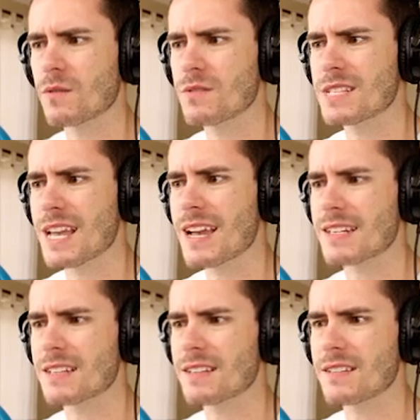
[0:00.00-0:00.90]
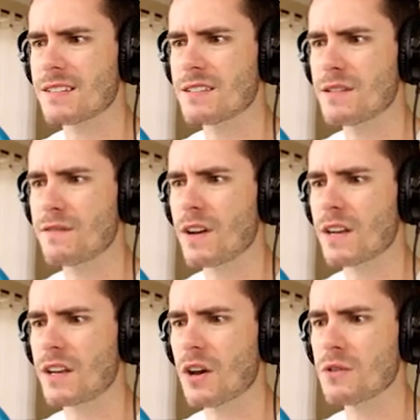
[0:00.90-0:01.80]
What was that? The
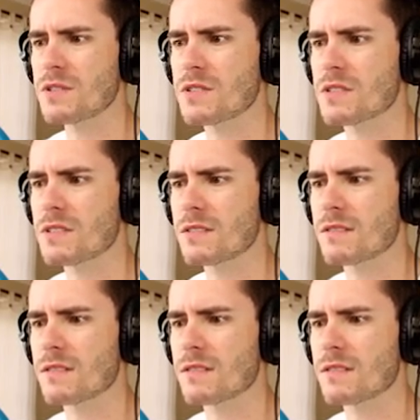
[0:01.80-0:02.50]
fucking ghosts?